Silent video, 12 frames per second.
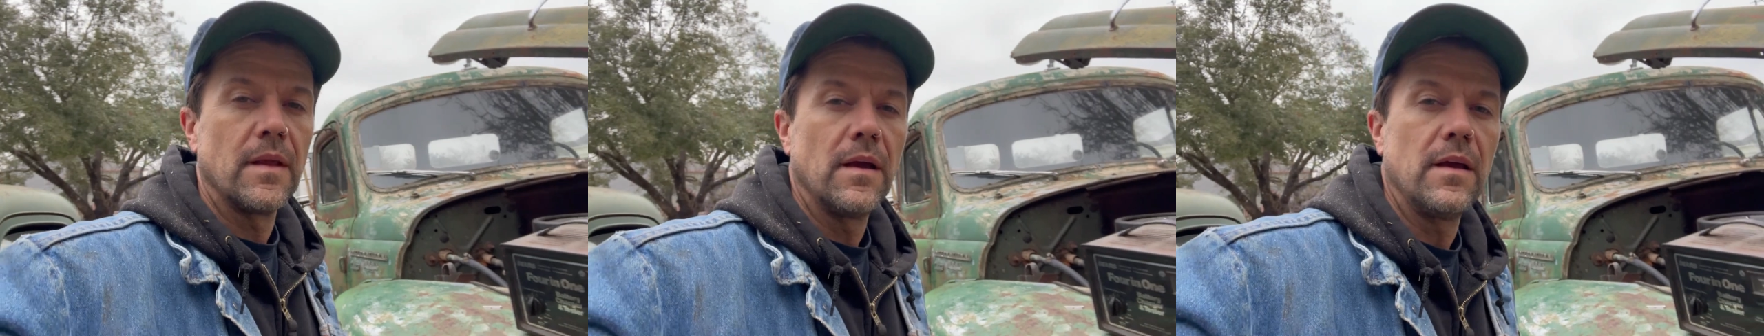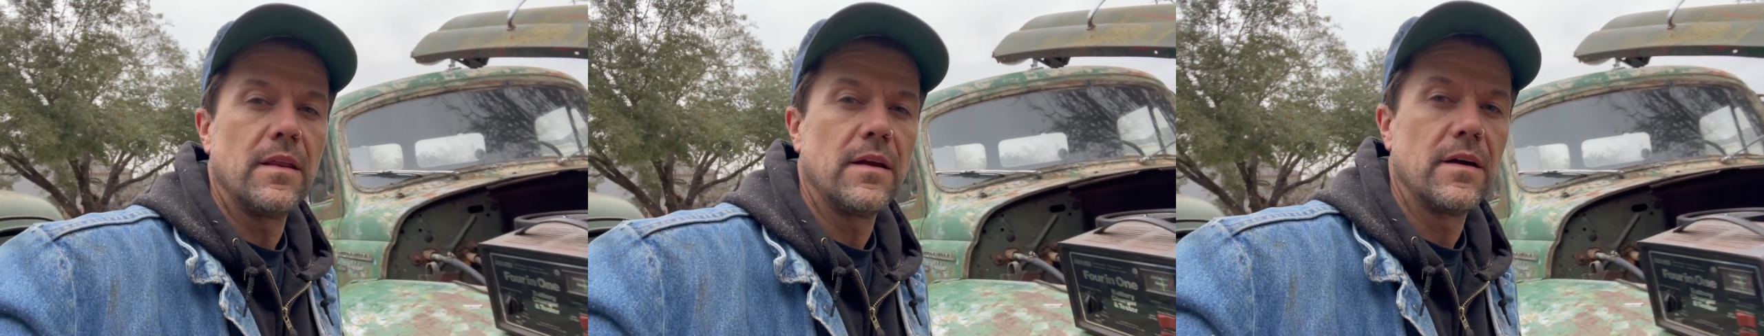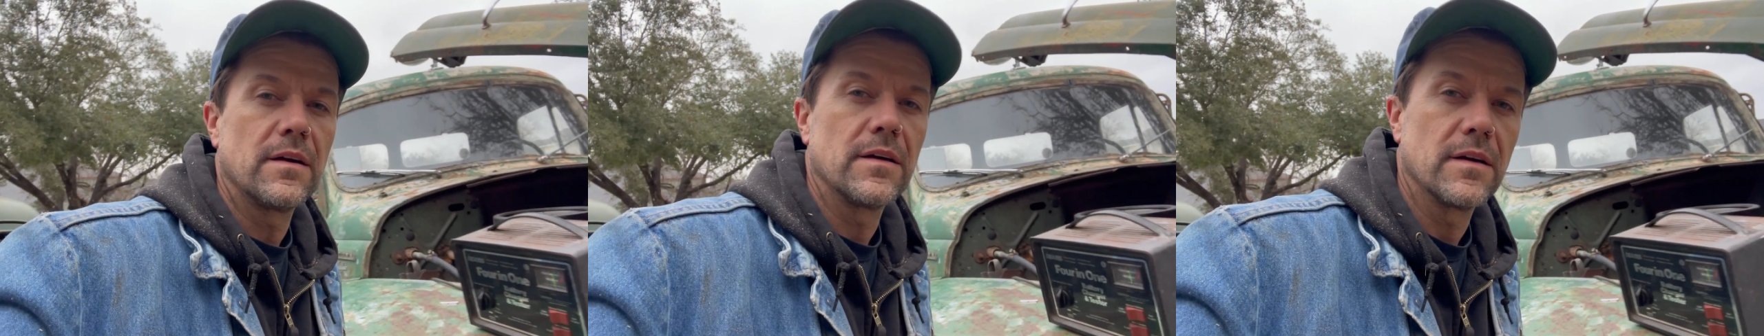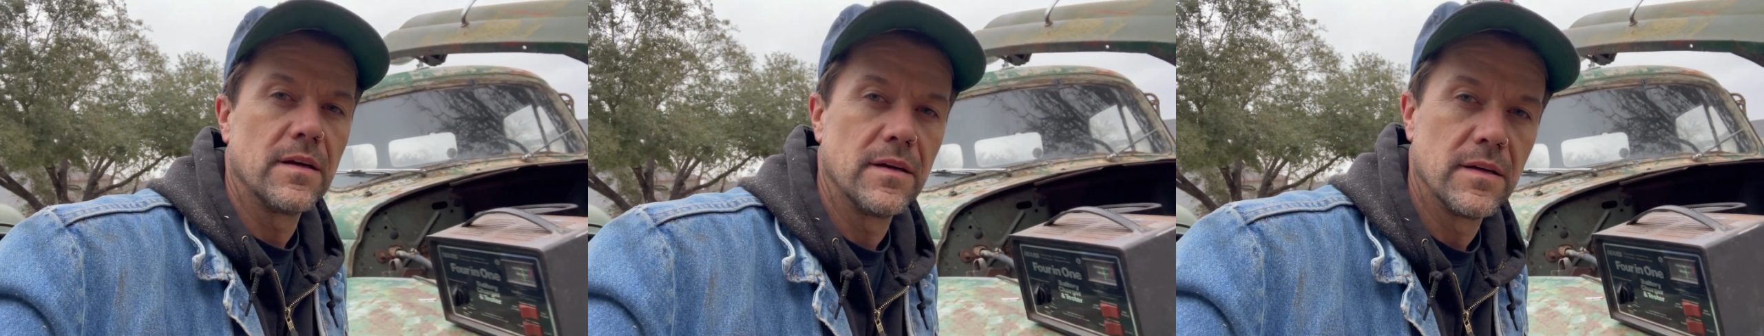Hey there,
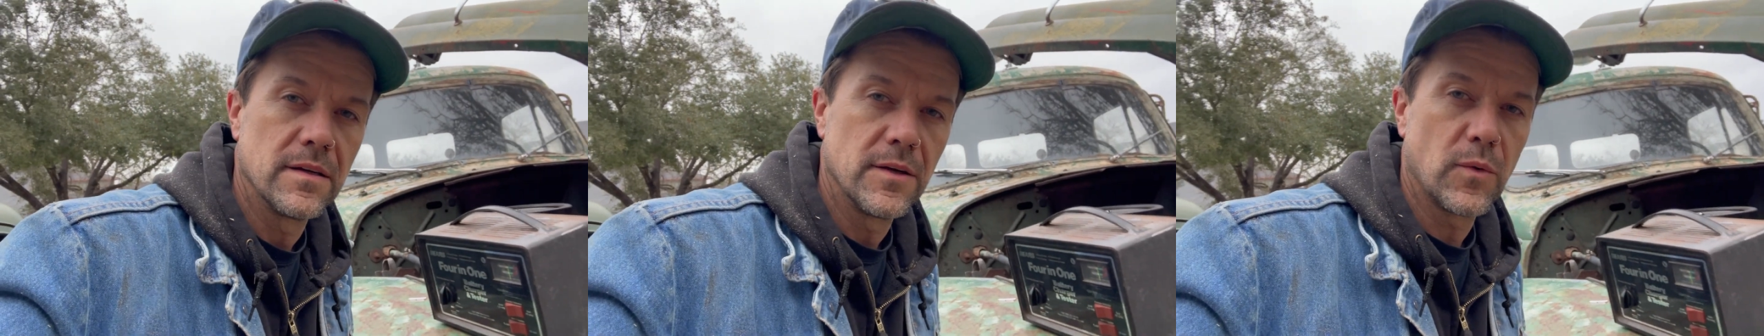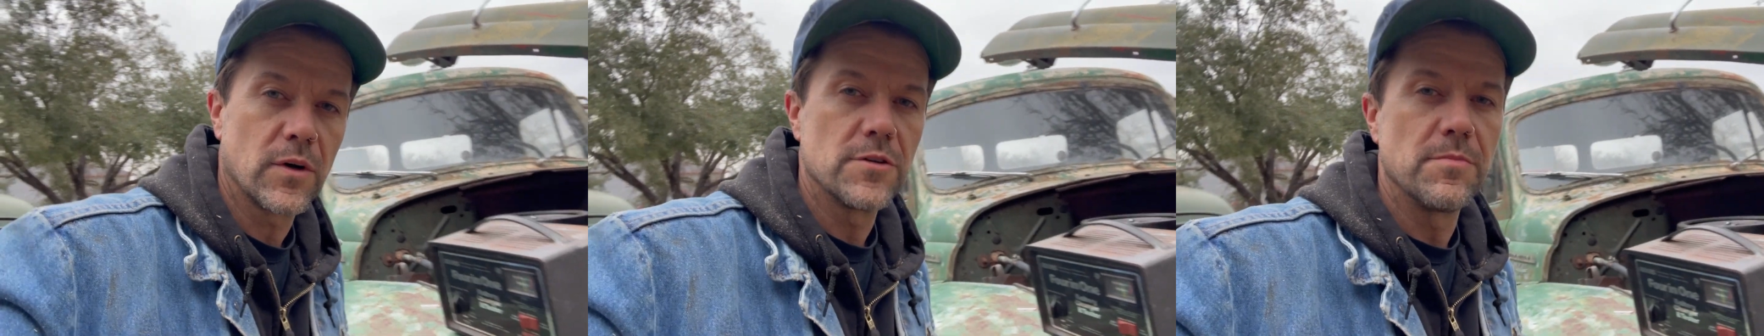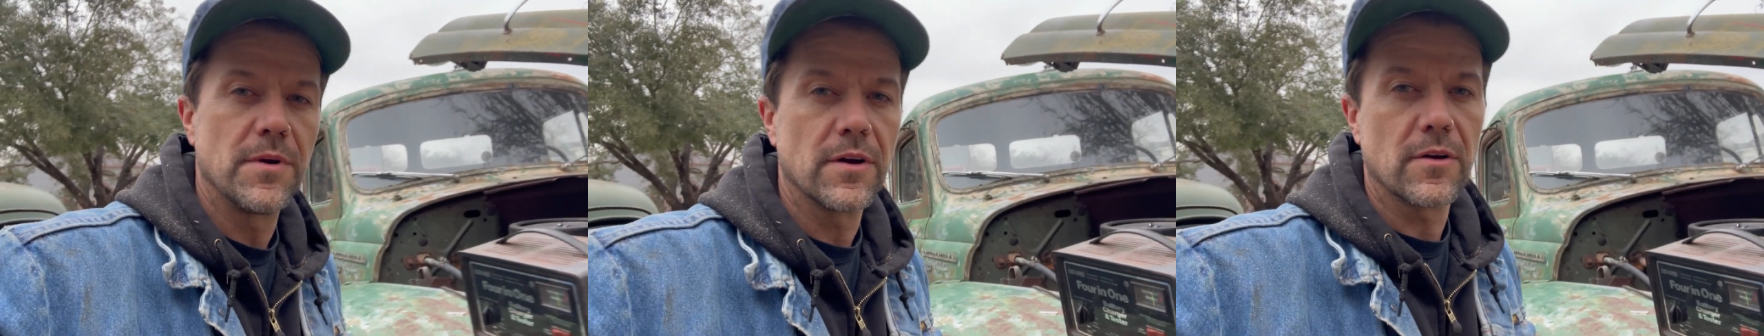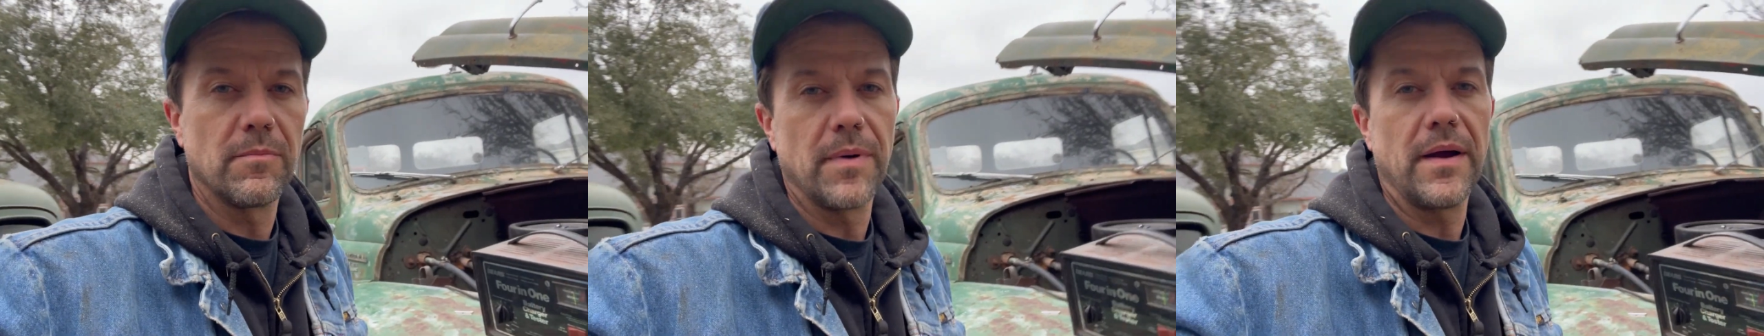you're watching Bare
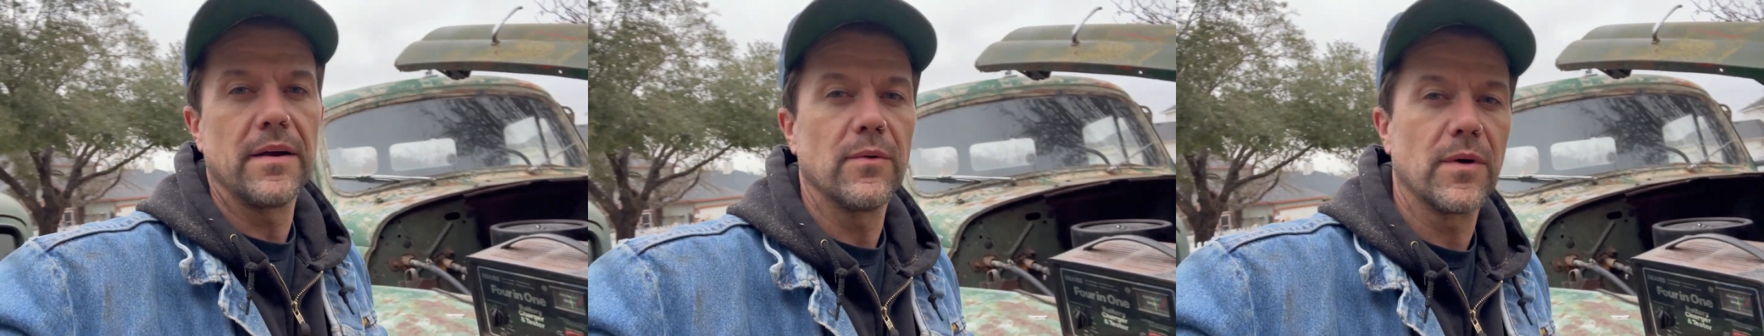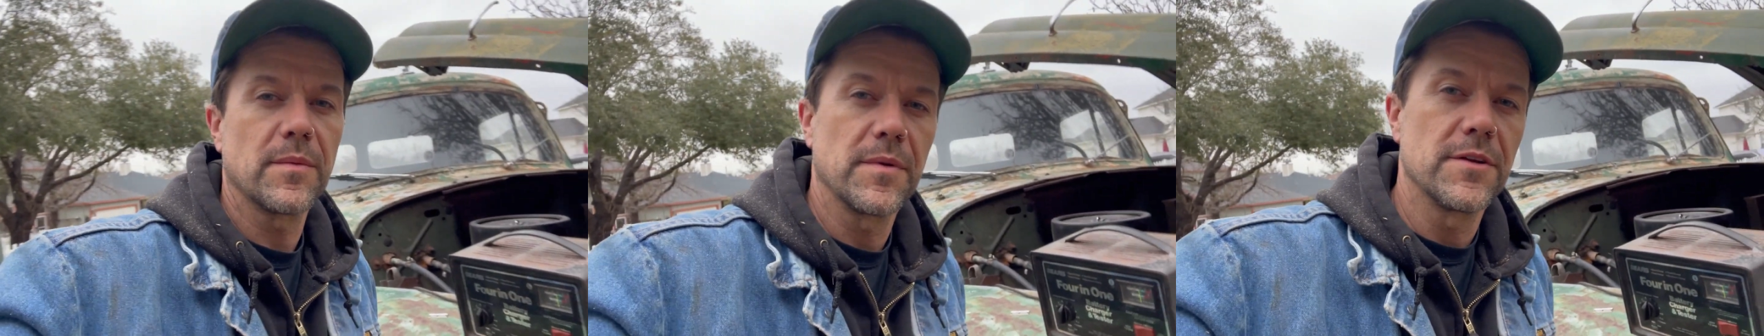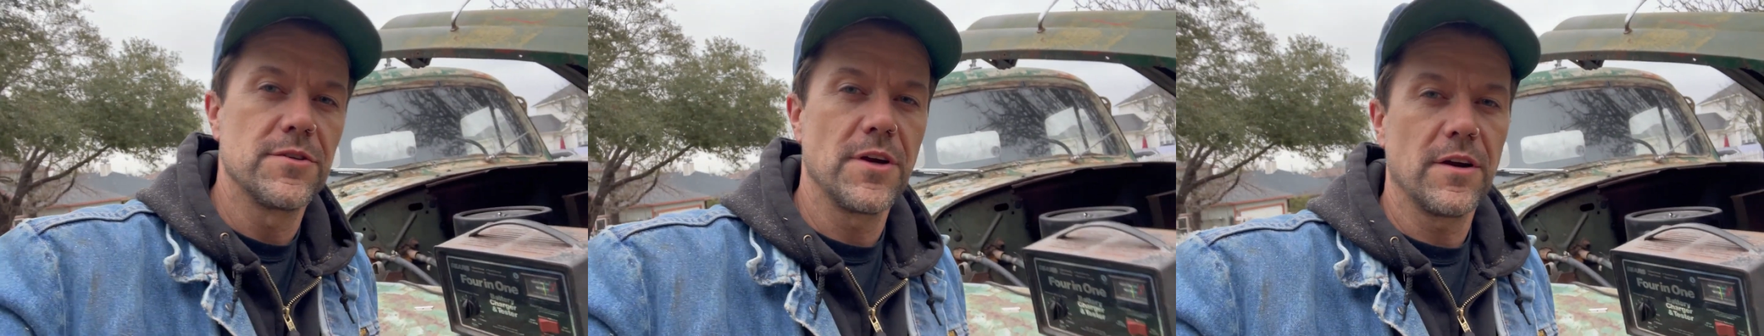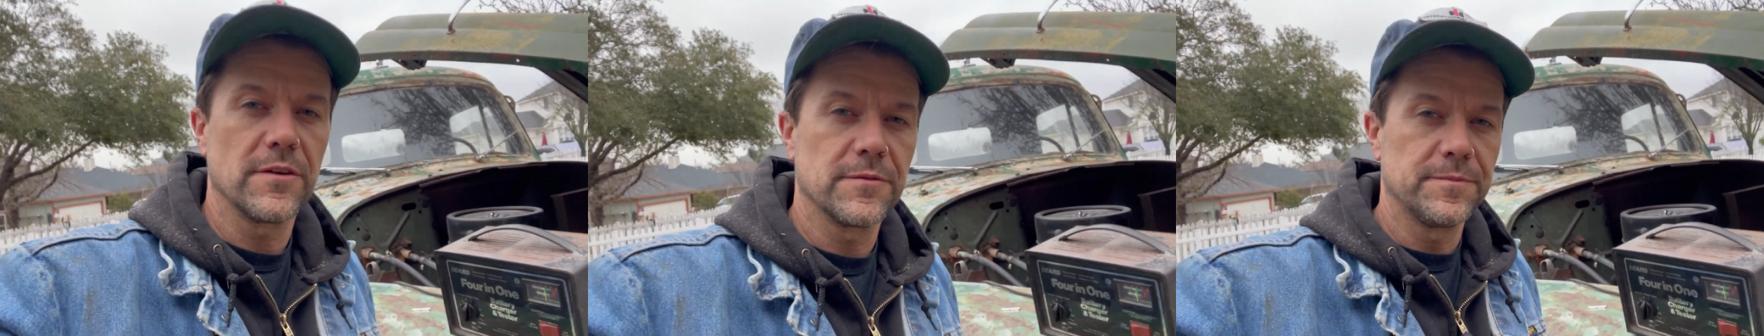Knuckle Binder. Welcome to the
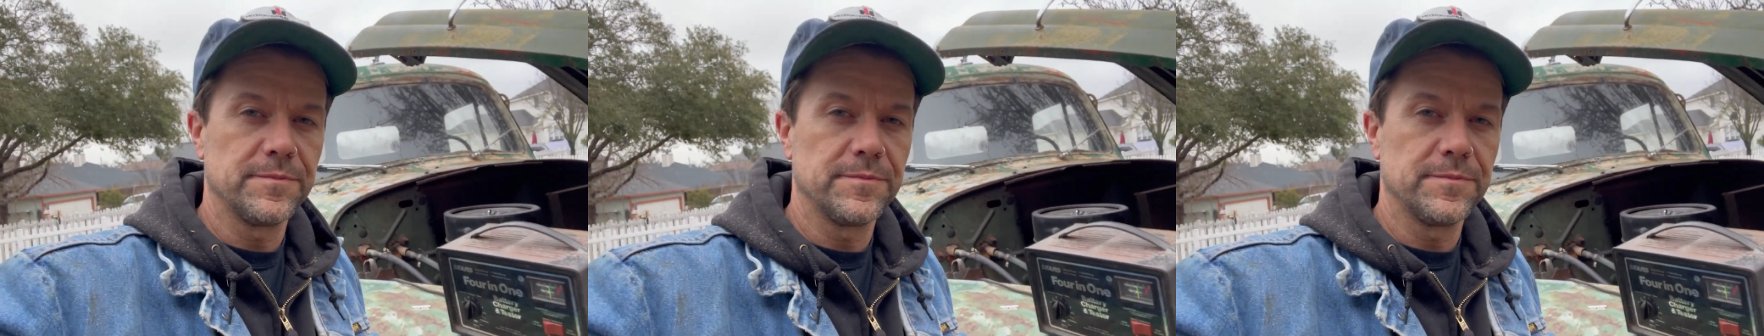channel.